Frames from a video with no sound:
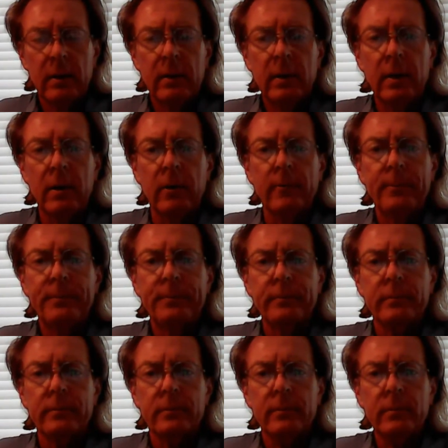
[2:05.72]
Now,
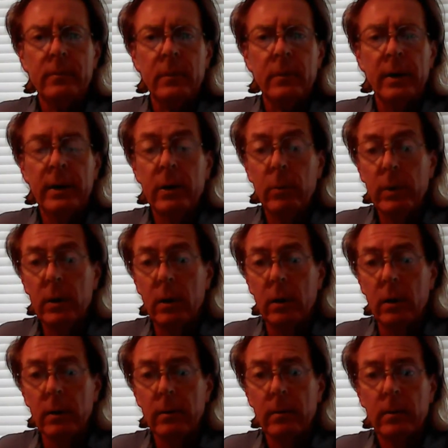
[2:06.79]
here we
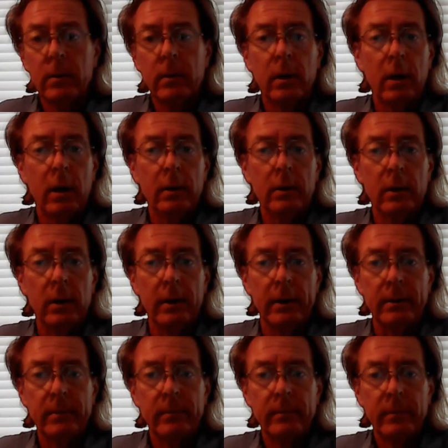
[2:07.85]
are
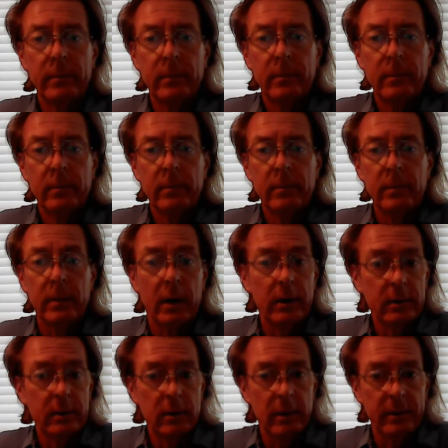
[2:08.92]
online, not in
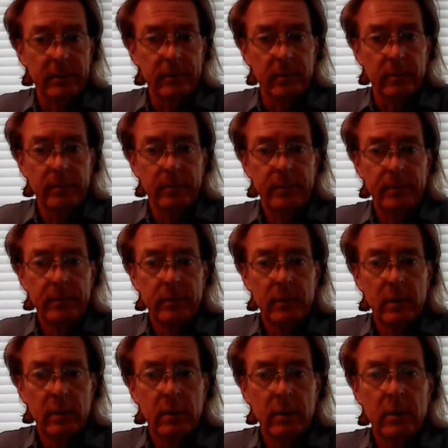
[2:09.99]
the classroom.
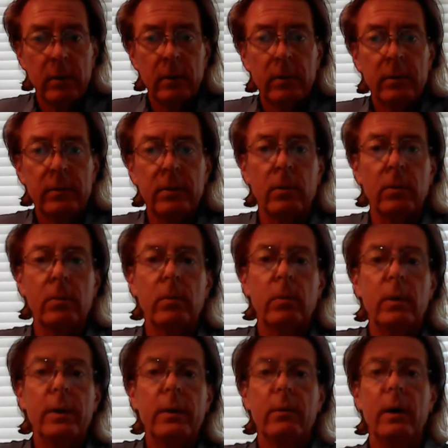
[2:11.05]
So
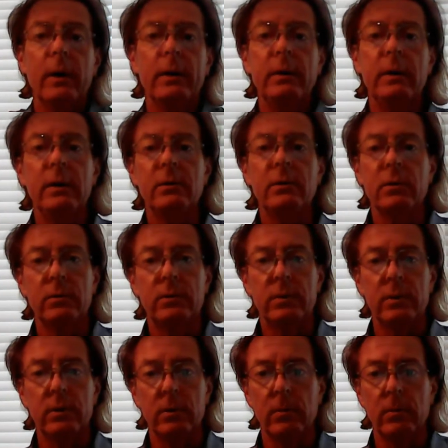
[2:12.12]
what do I need you to
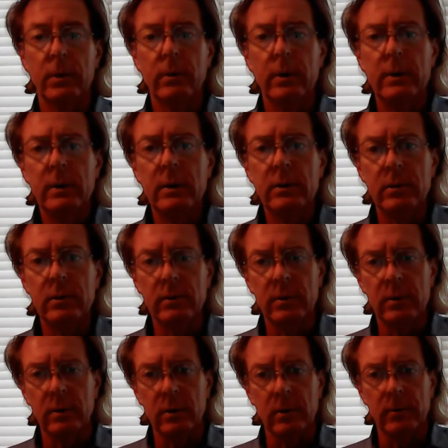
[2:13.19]
do? What do I need you
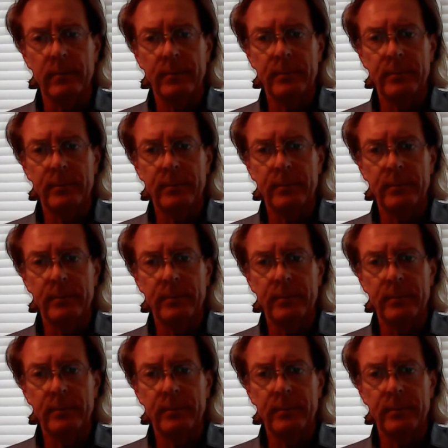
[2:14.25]
to know?